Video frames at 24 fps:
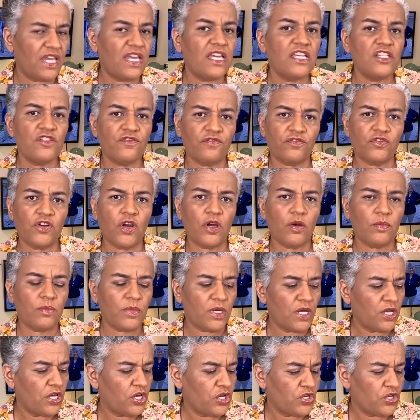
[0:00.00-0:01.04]
is from
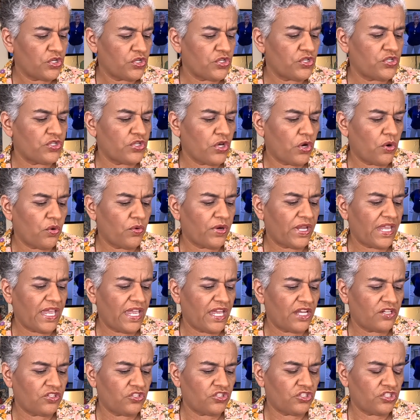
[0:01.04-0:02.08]
So
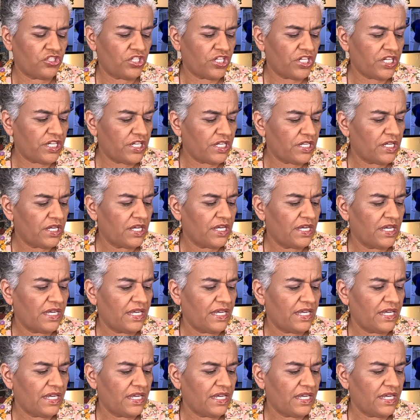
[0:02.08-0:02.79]
Can She.